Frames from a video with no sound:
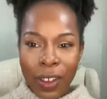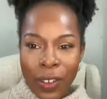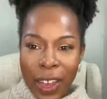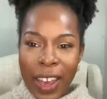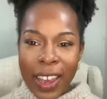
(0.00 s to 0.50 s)

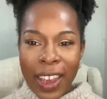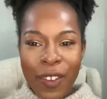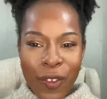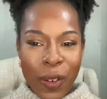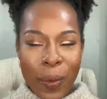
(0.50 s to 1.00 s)
Okay,
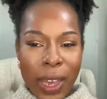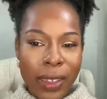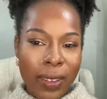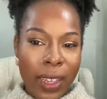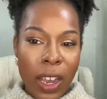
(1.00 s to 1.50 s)
and for
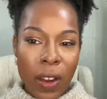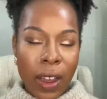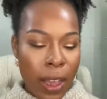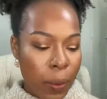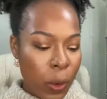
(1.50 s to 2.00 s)
mascara,
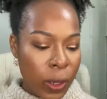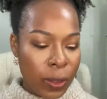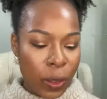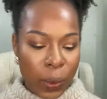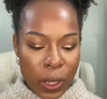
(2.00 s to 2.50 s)
I'm
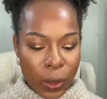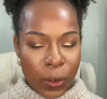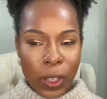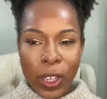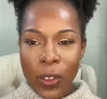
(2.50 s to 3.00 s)
going to be
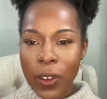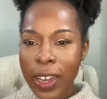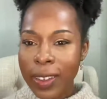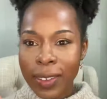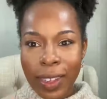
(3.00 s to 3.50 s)
using, you
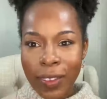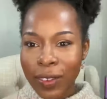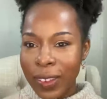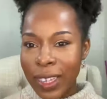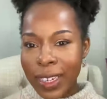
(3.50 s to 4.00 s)
guys have
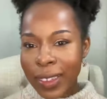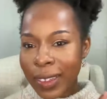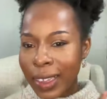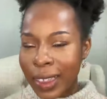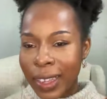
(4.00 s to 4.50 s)
seen this
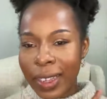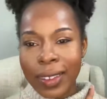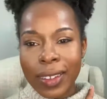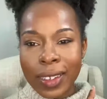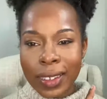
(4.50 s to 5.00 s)
a
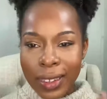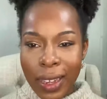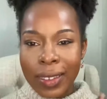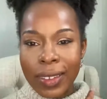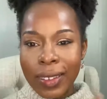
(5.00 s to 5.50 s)

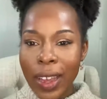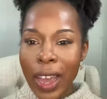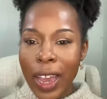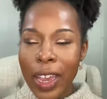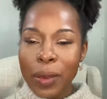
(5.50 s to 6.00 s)
dozen
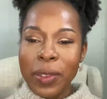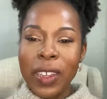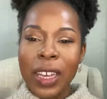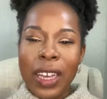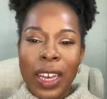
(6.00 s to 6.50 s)
times,
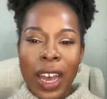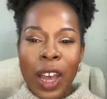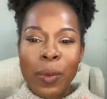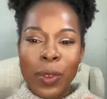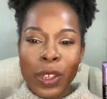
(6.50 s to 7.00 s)

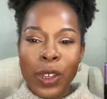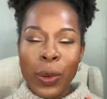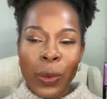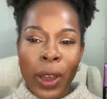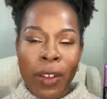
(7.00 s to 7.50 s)
the
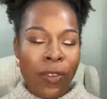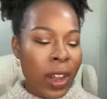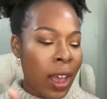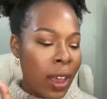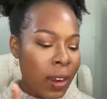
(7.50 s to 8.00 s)

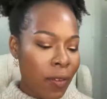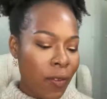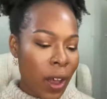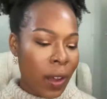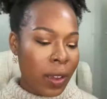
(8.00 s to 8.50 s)
Revlon
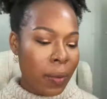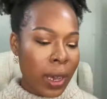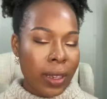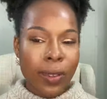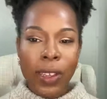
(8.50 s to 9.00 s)

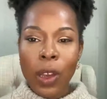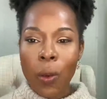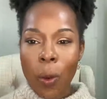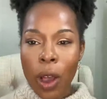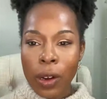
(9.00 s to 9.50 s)
Volumizing
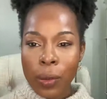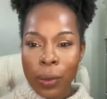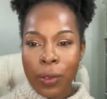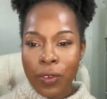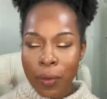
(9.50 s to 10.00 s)

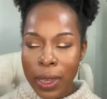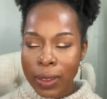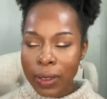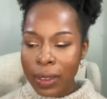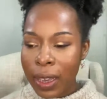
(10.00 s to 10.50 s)
Waterproof
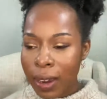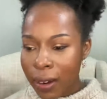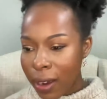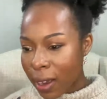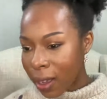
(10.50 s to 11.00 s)

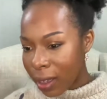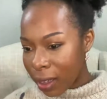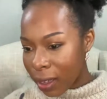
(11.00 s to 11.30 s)
Mascara.